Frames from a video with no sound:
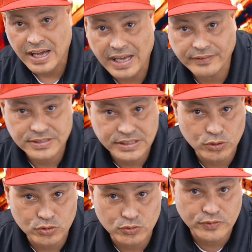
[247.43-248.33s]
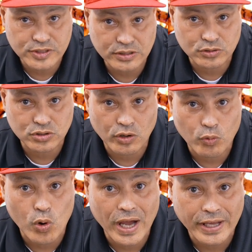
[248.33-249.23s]
Obviously, those roof shingles are
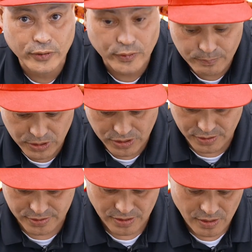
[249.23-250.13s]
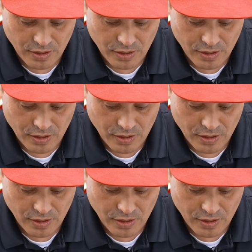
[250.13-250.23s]
wider because